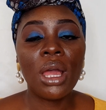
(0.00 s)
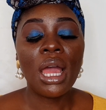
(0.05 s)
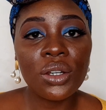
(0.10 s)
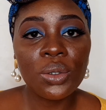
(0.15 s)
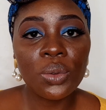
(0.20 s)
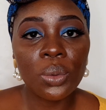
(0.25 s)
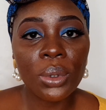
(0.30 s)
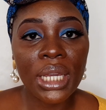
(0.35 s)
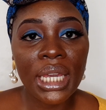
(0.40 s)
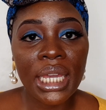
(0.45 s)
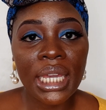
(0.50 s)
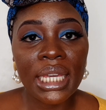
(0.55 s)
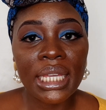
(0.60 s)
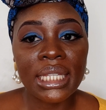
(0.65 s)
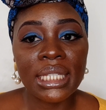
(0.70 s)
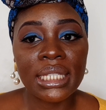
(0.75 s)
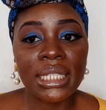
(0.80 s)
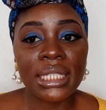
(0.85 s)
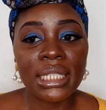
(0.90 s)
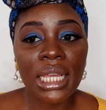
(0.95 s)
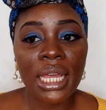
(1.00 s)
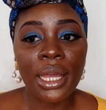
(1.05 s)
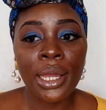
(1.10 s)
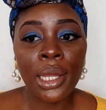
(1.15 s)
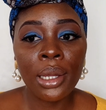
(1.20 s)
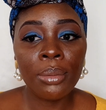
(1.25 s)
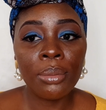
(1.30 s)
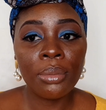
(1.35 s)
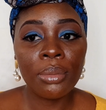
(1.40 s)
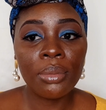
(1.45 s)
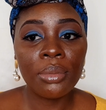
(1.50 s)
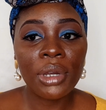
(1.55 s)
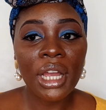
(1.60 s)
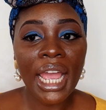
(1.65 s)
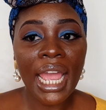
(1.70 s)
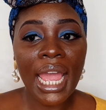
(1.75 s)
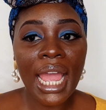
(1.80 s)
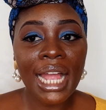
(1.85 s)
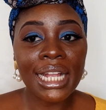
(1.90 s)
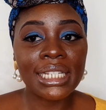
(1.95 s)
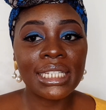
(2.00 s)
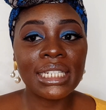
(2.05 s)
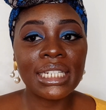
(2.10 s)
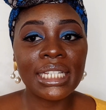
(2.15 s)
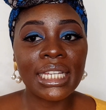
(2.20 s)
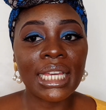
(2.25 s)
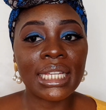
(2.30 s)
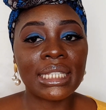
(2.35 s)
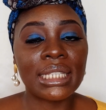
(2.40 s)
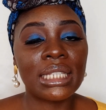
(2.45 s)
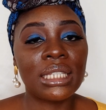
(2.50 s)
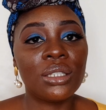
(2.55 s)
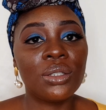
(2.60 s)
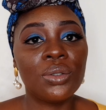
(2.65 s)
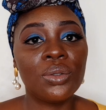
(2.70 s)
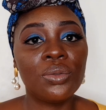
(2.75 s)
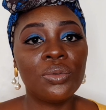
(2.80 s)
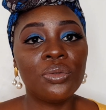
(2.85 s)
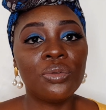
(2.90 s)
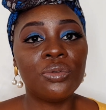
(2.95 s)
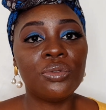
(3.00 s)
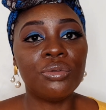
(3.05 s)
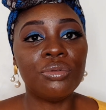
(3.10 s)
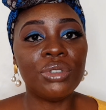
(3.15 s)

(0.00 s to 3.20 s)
Anyway, is I actually get to